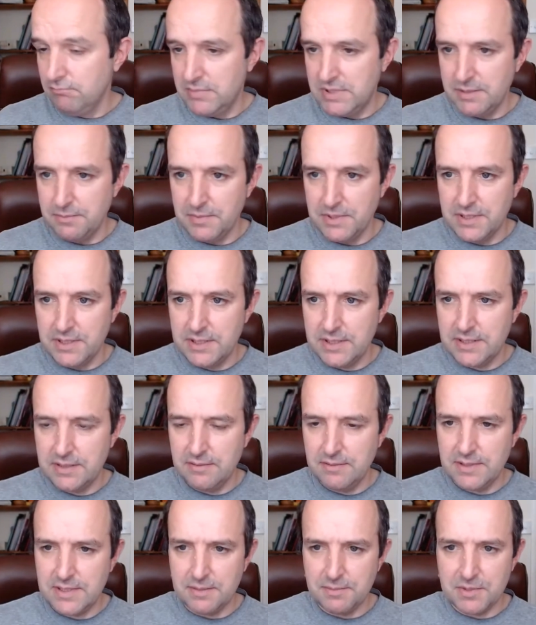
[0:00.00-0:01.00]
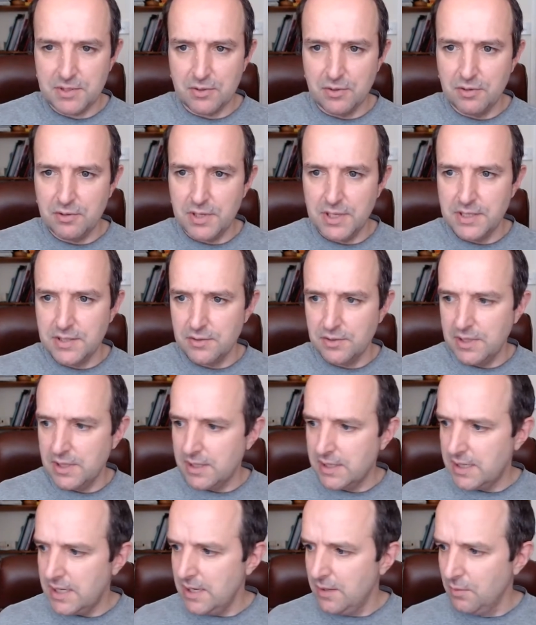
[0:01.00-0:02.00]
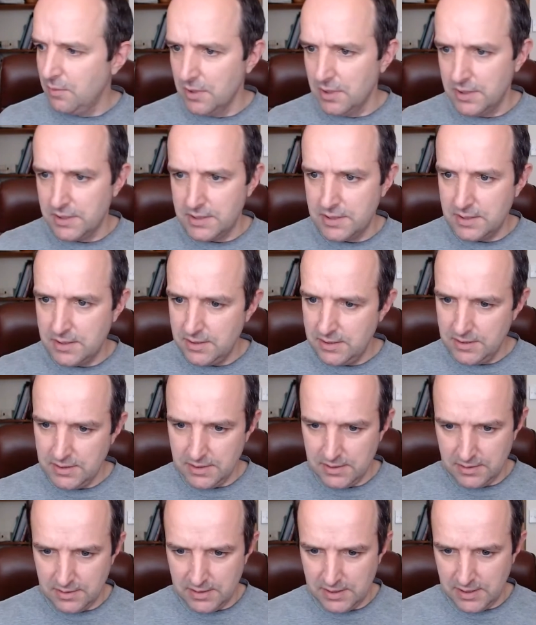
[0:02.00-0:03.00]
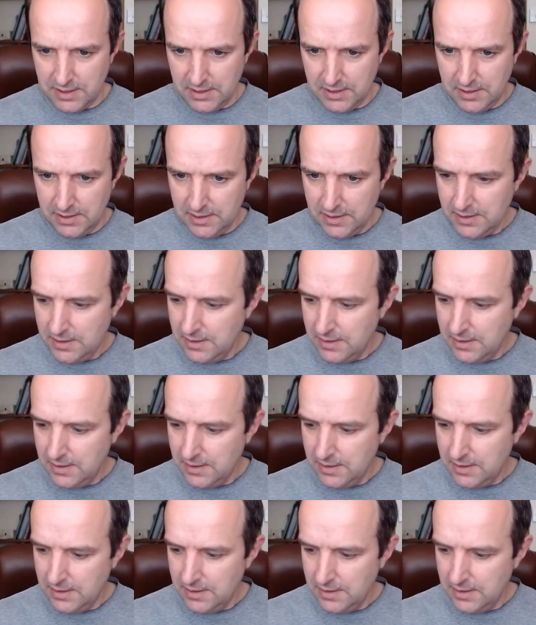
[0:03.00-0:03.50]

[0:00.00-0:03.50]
Someone's gone crazy on their keywords. Okay.